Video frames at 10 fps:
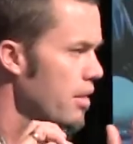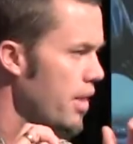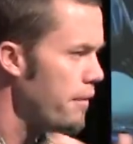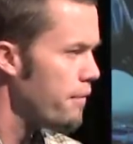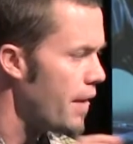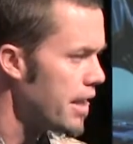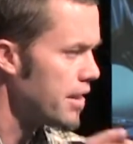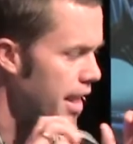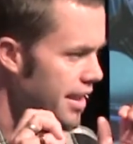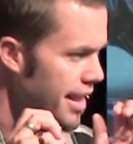that, fi-
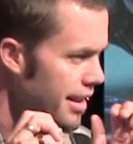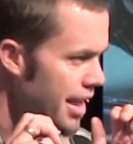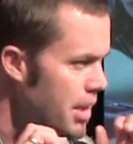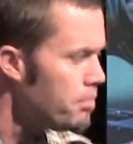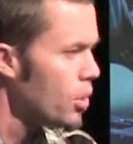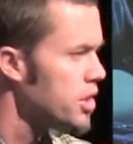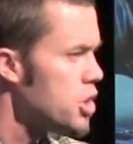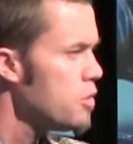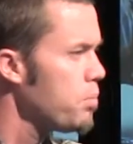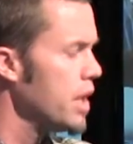that input
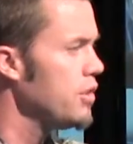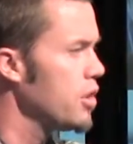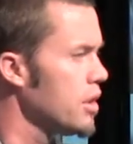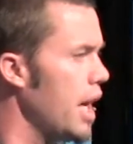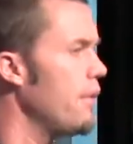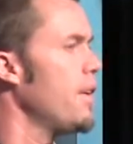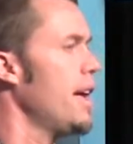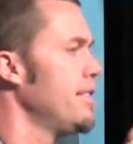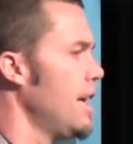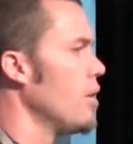that you put into your life
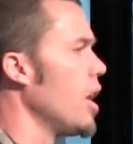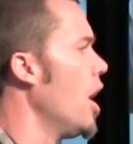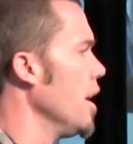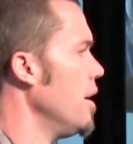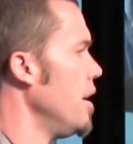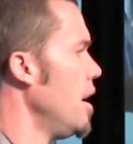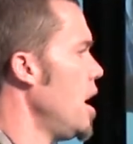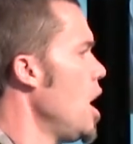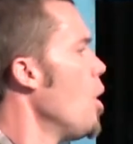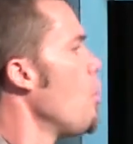is now gone.
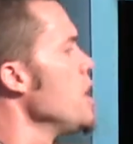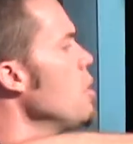When